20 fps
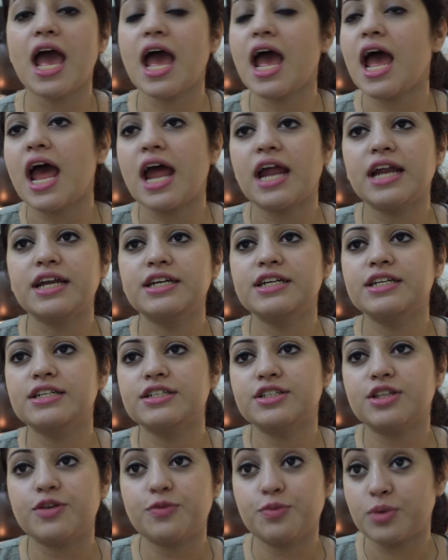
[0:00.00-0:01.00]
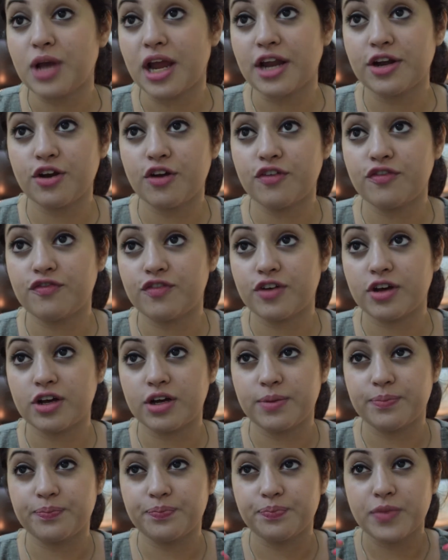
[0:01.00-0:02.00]
and the kind
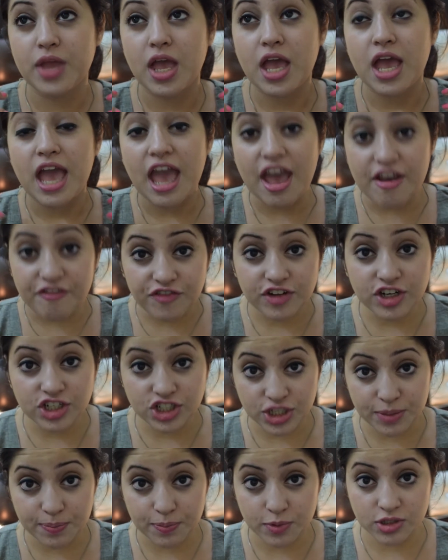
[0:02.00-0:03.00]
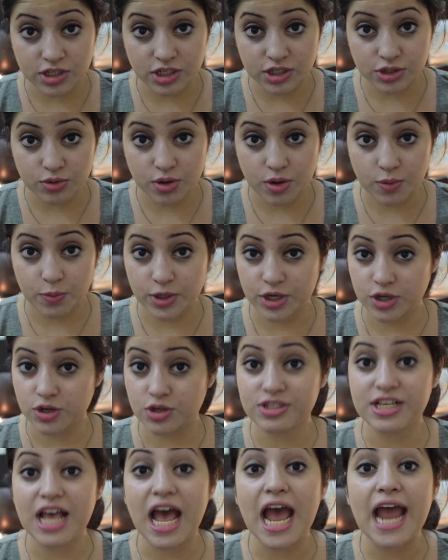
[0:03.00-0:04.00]
of effort she puts into her
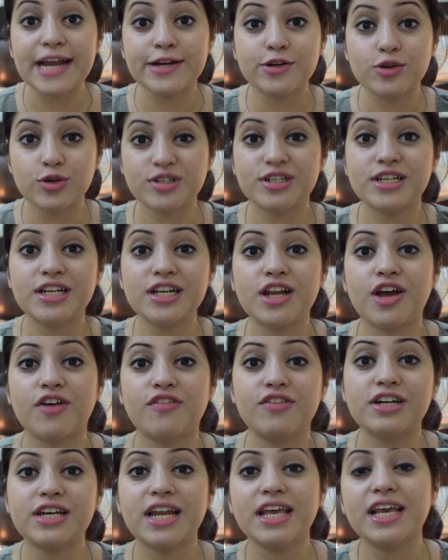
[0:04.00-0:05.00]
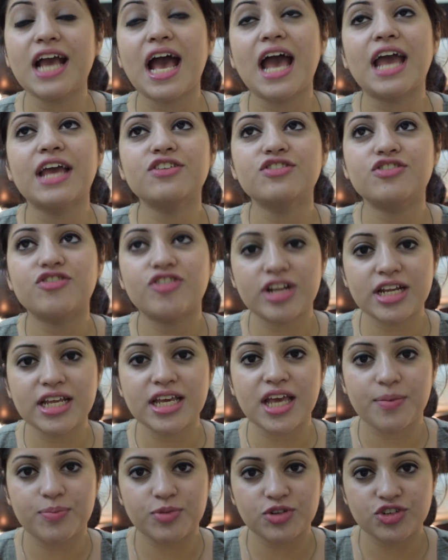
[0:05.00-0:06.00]
videos. I totally love it. Like, I
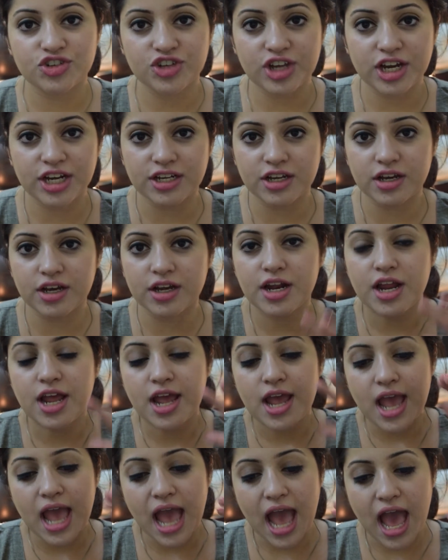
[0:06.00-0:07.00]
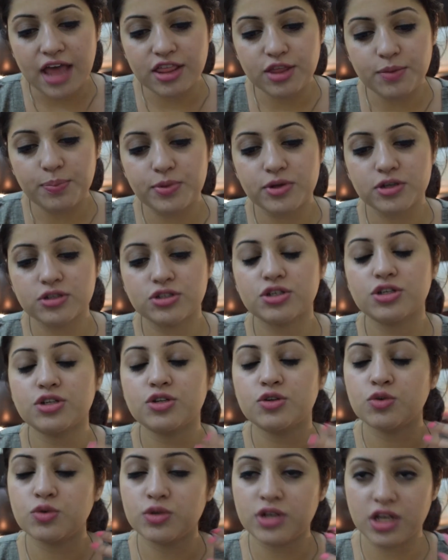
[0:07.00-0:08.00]
really appreciate her as a person
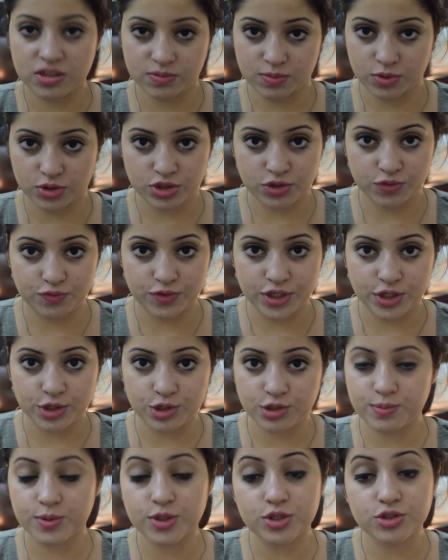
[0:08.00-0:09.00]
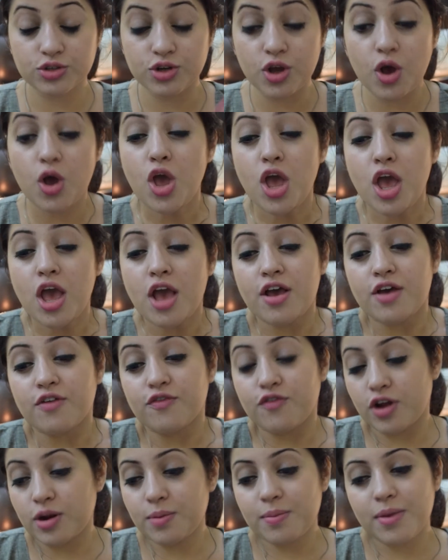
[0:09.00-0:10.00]
who does booktube videos, because, you know,
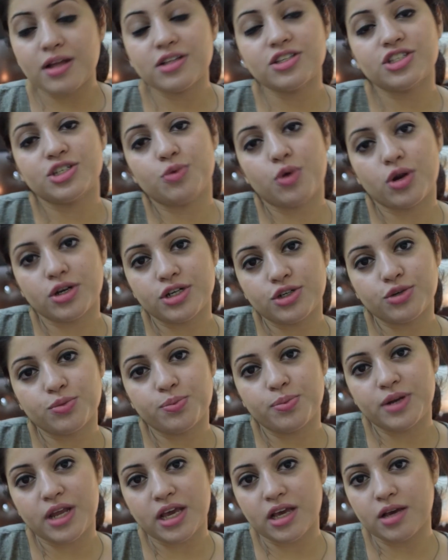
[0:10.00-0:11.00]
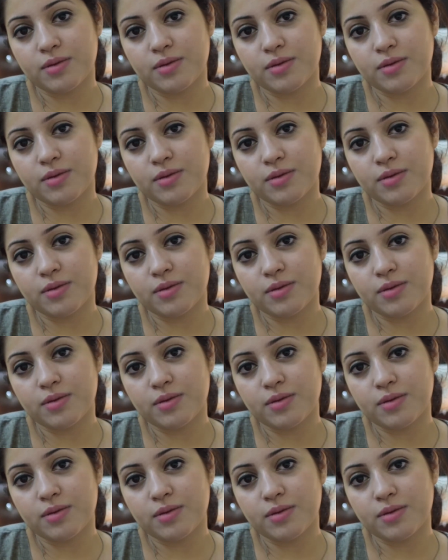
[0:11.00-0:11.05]
for a month she wanted to take